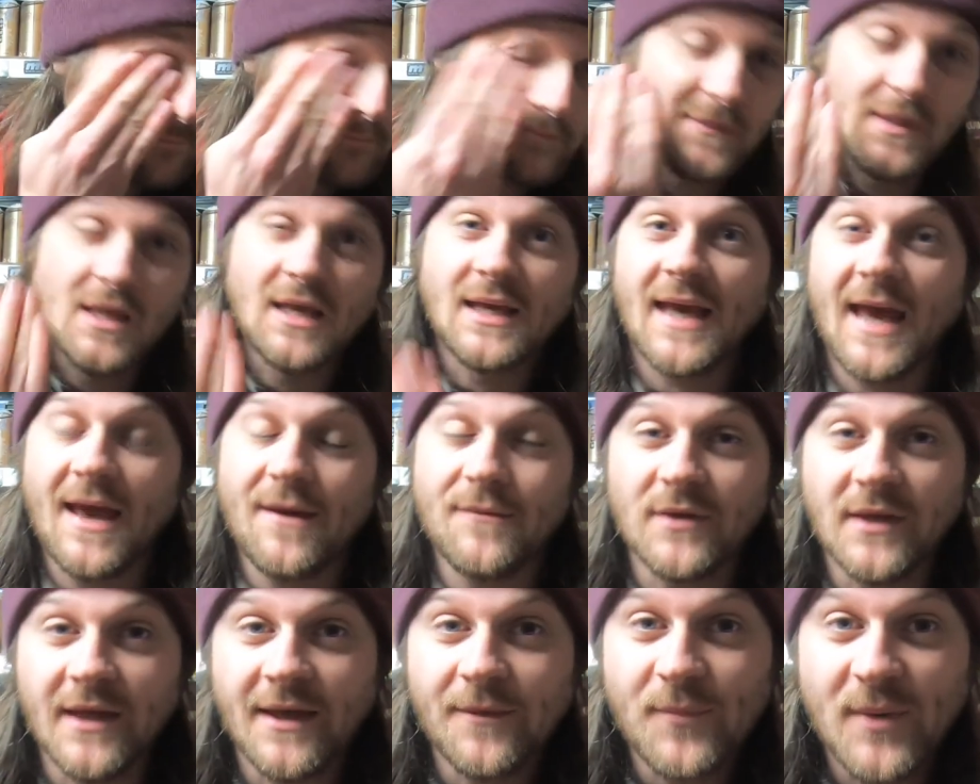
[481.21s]
You get
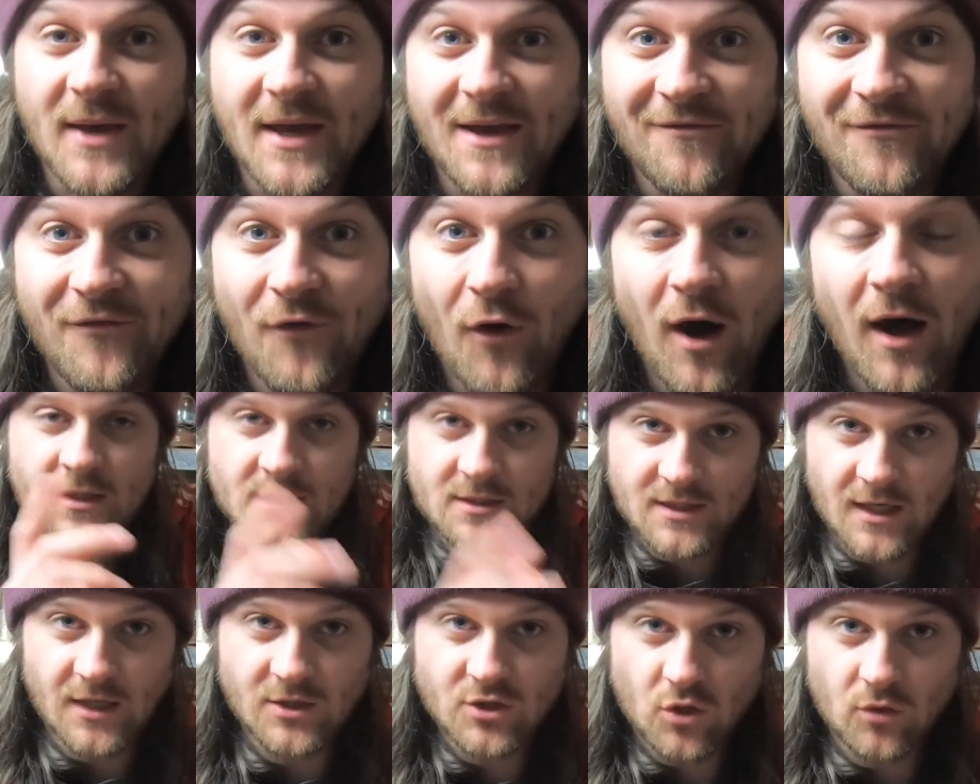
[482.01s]
what you pay for.
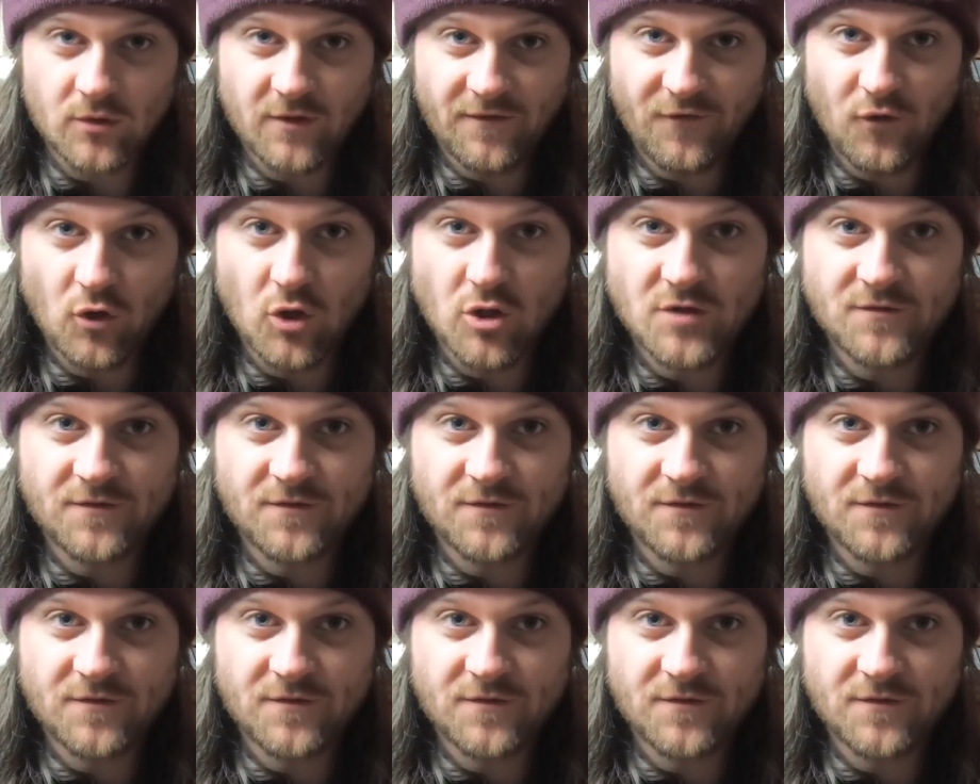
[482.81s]
So that's all the footage